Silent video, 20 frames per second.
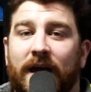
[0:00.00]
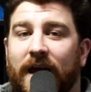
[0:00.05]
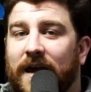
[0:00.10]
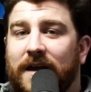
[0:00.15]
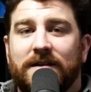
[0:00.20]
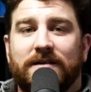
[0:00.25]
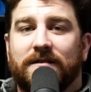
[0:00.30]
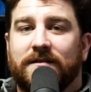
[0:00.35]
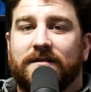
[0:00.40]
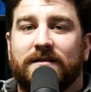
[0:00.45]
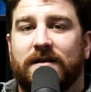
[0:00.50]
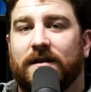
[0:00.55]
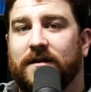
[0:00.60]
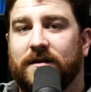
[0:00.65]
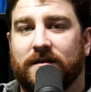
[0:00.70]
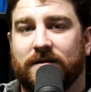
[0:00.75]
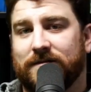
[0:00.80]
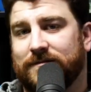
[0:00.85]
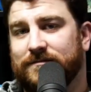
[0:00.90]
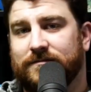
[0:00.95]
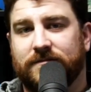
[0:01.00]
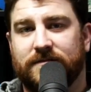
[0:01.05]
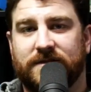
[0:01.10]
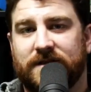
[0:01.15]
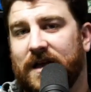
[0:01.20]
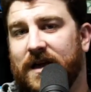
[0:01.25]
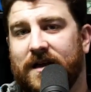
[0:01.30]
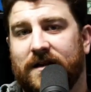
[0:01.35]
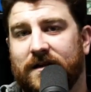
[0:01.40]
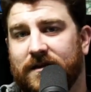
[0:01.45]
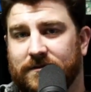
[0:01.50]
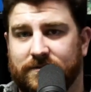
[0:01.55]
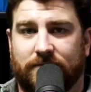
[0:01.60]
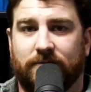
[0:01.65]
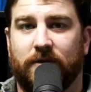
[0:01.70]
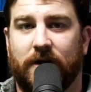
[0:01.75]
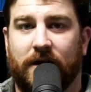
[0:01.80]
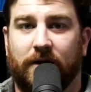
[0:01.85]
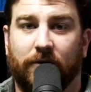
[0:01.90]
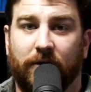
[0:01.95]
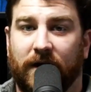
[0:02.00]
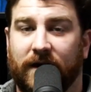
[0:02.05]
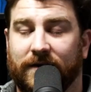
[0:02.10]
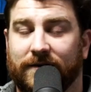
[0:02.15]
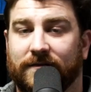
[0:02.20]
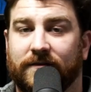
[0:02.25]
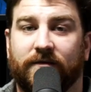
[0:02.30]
Angels are not a well-run